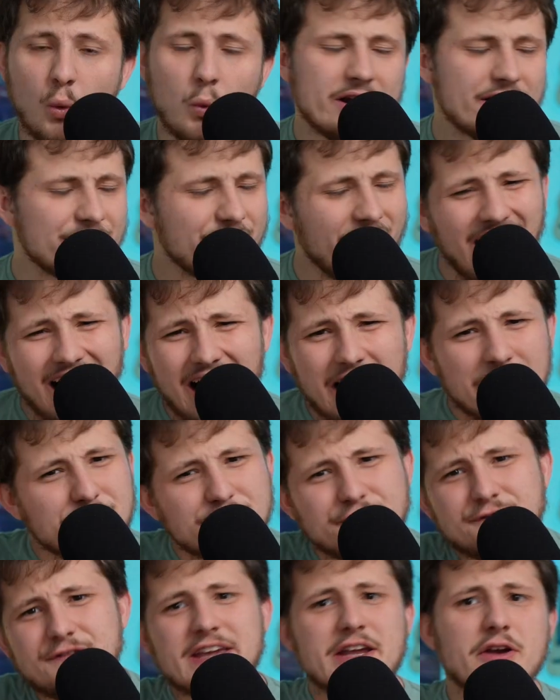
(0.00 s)
What if I
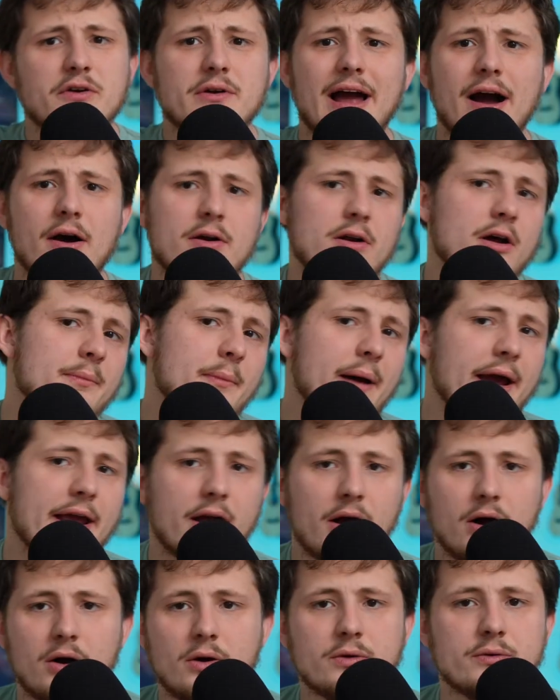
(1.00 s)
figured out on my
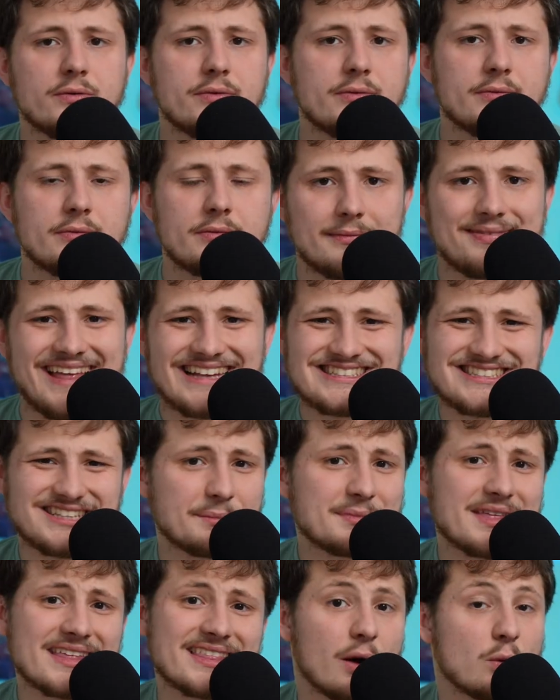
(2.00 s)
own that
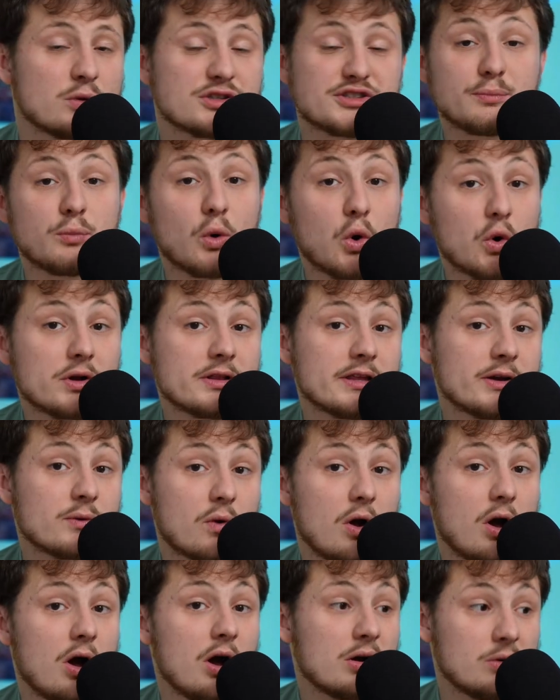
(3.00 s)
something that was morally
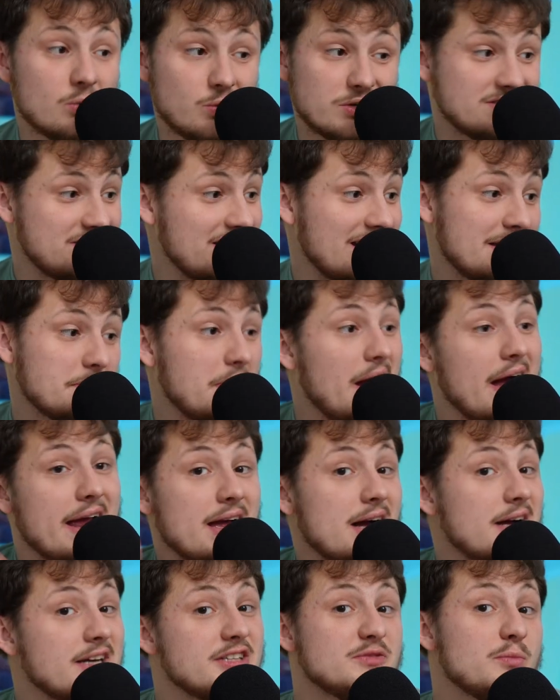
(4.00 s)
wrong was, in my
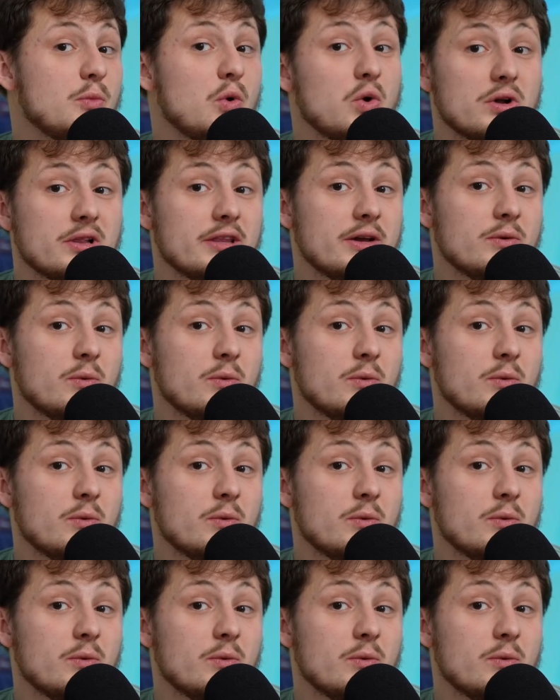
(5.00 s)
eyes, morally